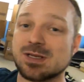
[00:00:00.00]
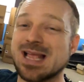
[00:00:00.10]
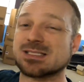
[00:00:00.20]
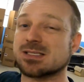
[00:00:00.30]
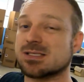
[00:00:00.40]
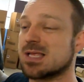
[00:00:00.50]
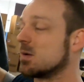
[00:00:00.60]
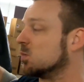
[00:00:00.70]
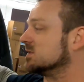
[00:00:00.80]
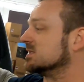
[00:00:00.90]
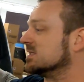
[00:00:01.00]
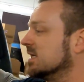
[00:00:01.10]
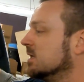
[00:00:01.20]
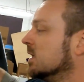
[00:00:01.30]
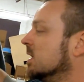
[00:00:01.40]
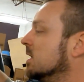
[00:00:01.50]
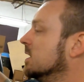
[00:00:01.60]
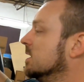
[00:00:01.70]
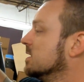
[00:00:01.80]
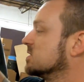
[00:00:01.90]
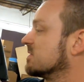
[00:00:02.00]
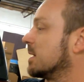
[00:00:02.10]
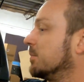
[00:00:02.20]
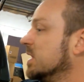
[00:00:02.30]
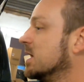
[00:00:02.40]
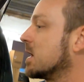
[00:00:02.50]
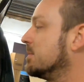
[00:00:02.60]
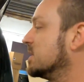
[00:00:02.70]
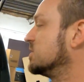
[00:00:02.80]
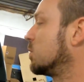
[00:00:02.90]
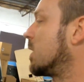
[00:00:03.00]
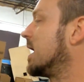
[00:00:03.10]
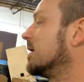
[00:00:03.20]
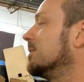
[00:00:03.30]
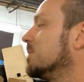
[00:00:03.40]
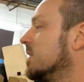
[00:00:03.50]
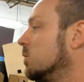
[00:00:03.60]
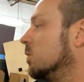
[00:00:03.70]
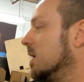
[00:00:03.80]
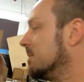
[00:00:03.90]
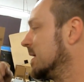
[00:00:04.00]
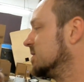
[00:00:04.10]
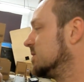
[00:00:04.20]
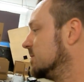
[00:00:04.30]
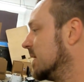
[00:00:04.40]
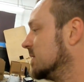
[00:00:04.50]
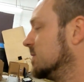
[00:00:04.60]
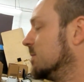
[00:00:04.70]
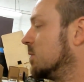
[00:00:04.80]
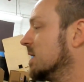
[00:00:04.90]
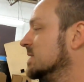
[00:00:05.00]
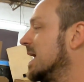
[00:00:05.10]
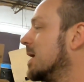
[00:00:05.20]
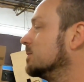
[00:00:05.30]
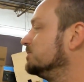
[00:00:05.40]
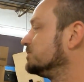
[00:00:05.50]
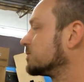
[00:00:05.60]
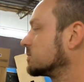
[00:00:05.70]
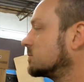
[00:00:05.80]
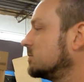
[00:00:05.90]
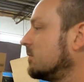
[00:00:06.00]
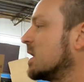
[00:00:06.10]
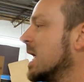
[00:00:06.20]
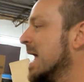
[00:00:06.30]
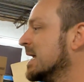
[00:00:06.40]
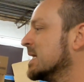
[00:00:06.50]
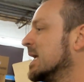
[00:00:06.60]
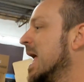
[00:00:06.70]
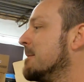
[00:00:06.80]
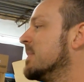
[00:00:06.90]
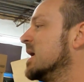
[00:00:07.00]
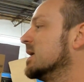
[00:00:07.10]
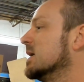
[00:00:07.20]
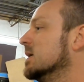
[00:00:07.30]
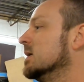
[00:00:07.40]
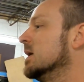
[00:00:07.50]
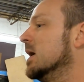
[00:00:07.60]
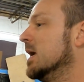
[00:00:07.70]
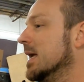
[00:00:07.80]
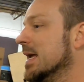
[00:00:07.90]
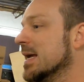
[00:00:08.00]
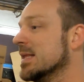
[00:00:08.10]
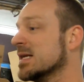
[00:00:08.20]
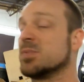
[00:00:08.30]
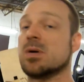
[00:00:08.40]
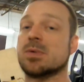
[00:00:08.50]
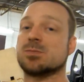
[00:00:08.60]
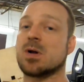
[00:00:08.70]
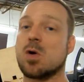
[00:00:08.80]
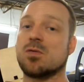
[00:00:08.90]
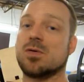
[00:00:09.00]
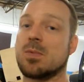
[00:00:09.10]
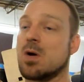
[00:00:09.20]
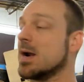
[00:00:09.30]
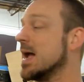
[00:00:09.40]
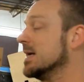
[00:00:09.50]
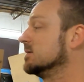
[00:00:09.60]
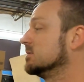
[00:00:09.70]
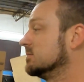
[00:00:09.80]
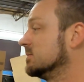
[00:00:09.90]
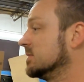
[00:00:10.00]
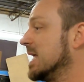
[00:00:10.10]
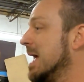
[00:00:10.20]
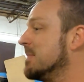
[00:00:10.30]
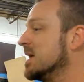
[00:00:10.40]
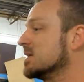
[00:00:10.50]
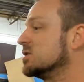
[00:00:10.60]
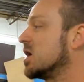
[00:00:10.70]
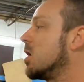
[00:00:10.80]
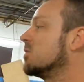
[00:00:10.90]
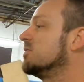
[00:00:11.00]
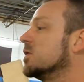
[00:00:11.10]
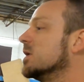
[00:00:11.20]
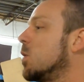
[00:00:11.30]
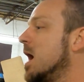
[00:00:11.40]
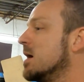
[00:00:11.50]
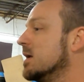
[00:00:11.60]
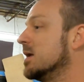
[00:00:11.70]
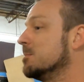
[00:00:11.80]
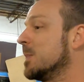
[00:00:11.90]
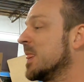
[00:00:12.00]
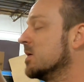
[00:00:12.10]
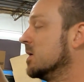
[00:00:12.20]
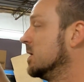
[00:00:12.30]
good access to that once it's in. So I've got to pre-cut a bunch of wire, run my runs out. I can get the cap bank in, and that's pretty much my goal for tomorrow night. Cap bank installed, fully wired up,